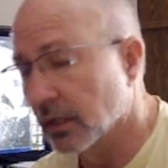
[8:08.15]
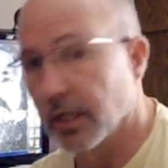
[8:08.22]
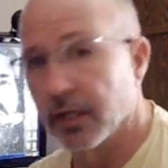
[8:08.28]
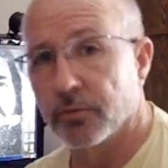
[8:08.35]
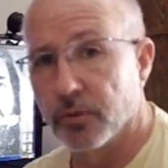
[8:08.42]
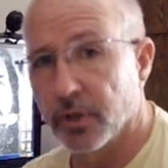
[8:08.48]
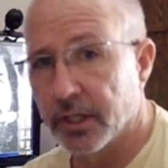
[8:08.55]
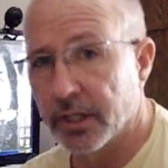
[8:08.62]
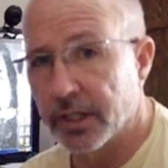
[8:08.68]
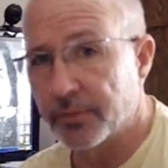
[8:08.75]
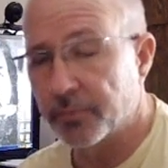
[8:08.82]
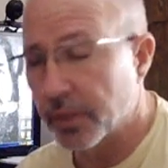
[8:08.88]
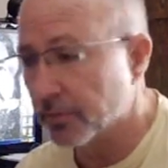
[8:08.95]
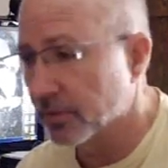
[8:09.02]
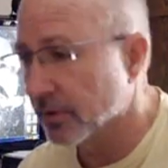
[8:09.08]
I don't want
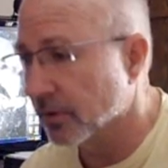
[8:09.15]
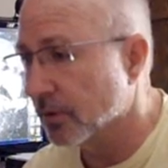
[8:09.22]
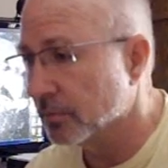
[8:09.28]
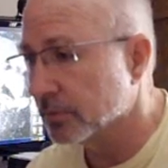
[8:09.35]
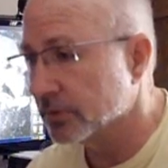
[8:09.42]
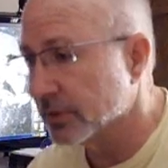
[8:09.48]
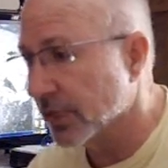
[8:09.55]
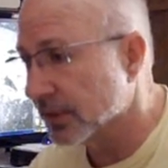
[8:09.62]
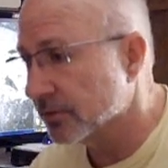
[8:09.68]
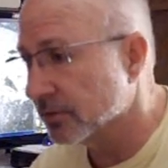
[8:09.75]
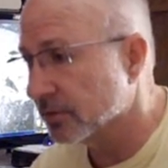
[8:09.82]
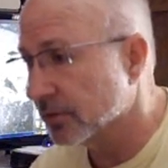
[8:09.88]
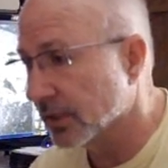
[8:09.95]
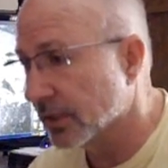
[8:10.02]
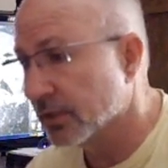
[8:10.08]
any people that are
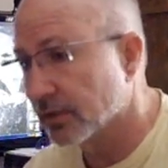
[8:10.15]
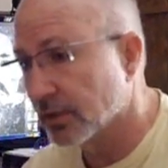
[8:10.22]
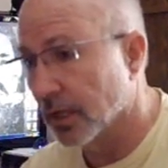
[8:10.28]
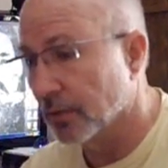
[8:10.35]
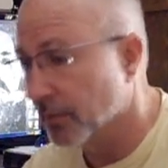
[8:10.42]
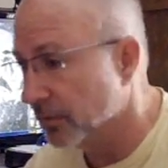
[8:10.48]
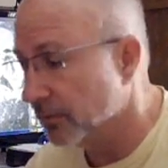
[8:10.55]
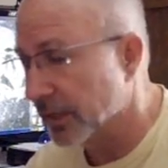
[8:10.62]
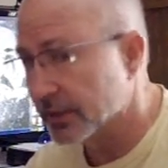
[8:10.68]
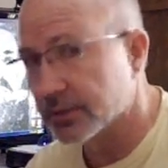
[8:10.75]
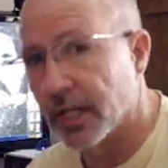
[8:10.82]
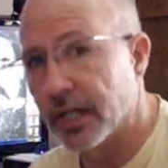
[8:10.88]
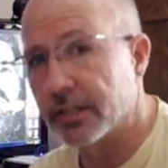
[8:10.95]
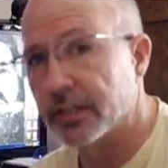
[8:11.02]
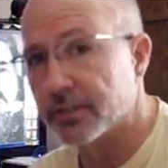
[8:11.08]
homosexual to come on my
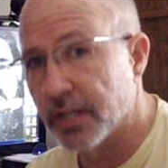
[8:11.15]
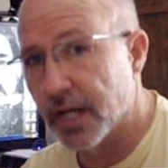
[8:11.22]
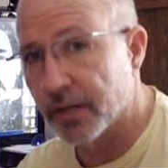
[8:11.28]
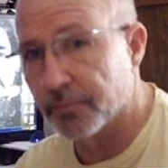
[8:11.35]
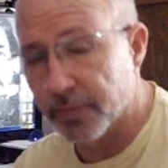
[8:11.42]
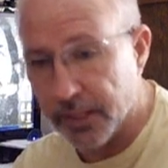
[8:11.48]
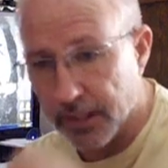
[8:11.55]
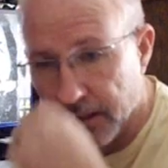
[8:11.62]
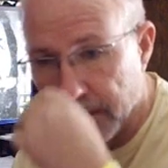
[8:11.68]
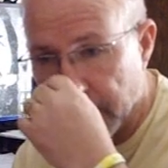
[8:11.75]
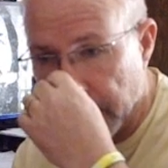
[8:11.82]
side and attack me.